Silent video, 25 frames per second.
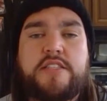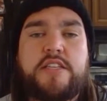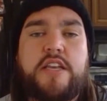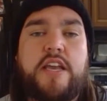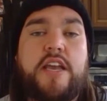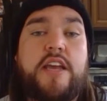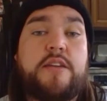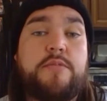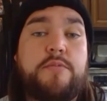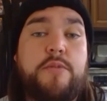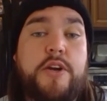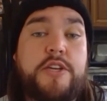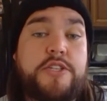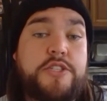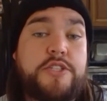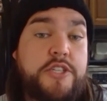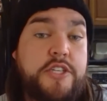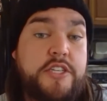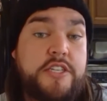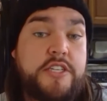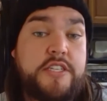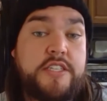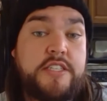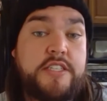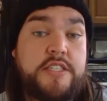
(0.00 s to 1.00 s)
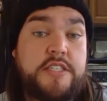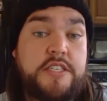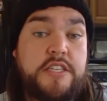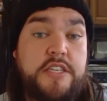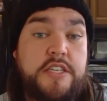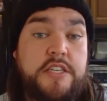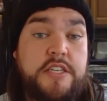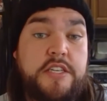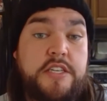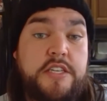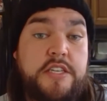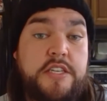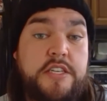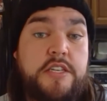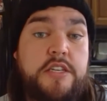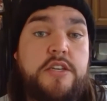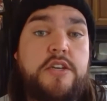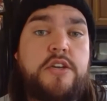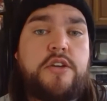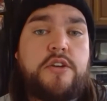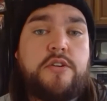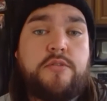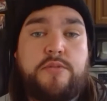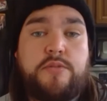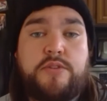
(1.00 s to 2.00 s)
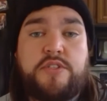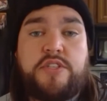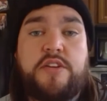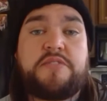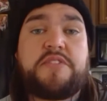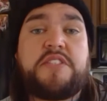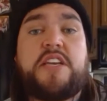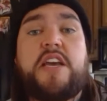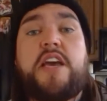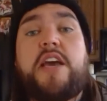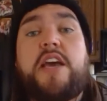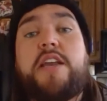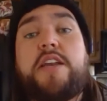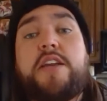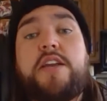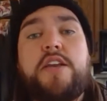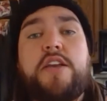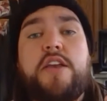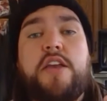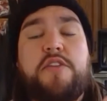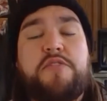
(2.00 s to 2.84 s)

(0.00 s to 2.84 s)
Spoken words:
and Washington, D.C., which have said,